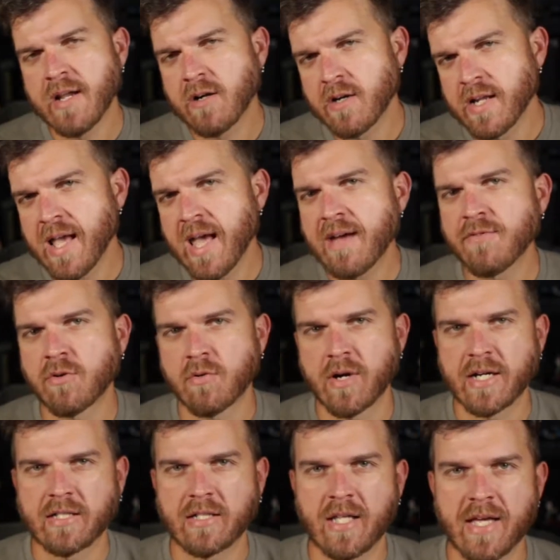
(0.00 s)
already have a
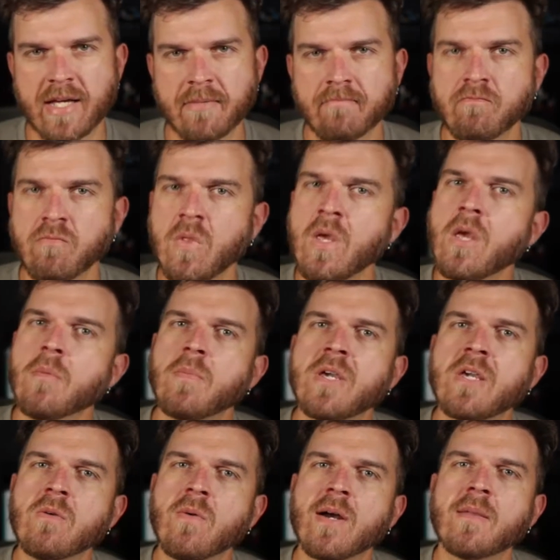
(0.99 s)
ring light, but
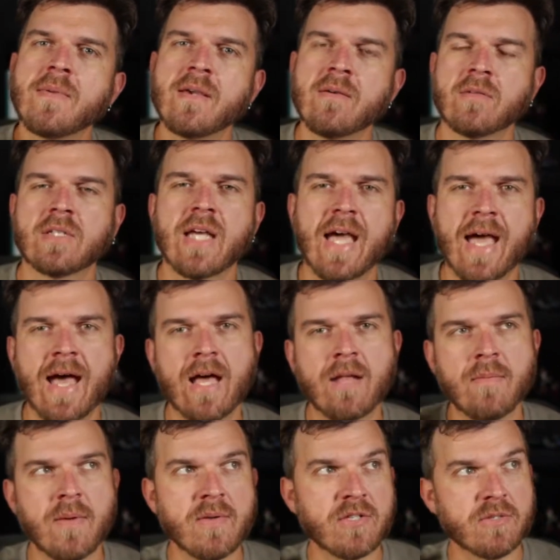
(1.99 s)
you want to be able to add
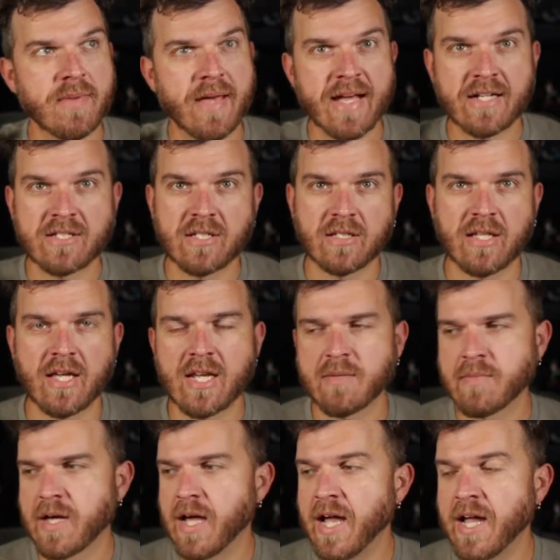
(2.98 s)
maybe some accent lighting
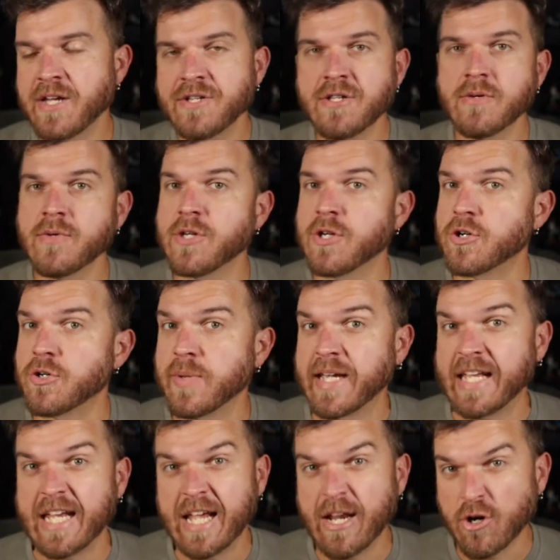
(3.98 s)
behind you. You're doing
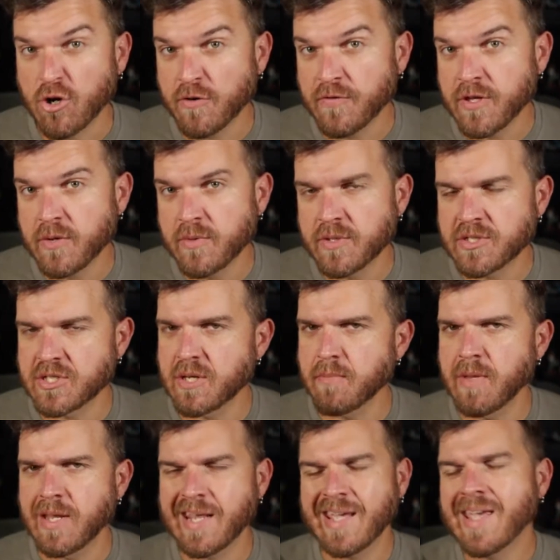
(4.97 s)
an interview with
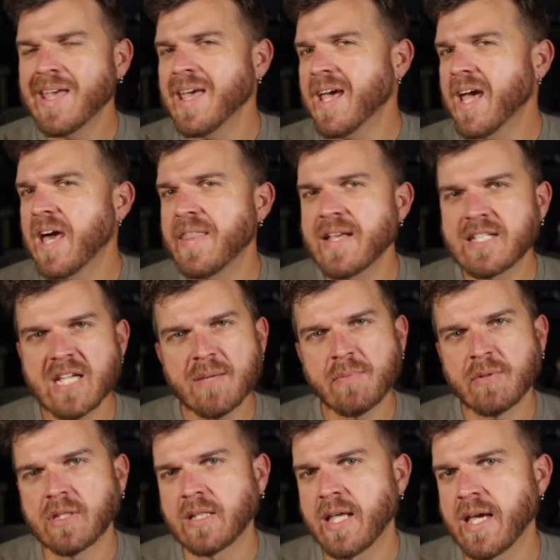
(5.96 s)
somebody, and that type
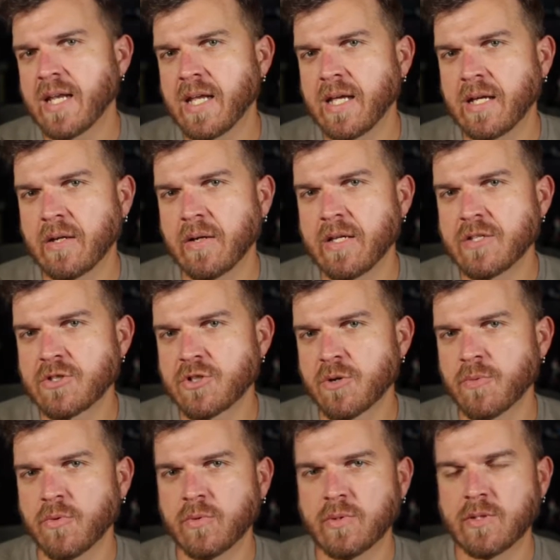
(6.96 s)
of lighting
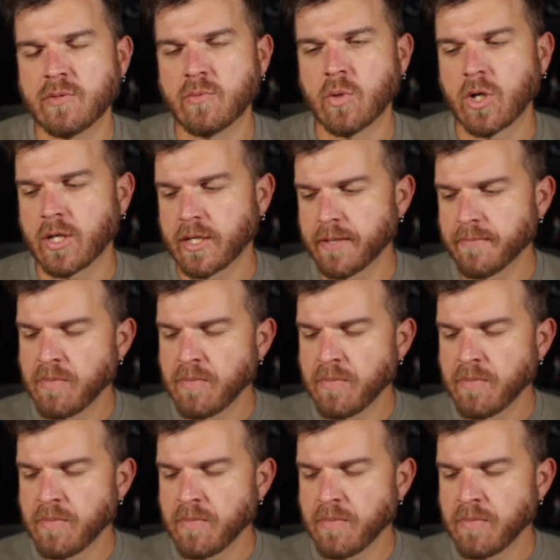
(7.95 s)
instrument won't work.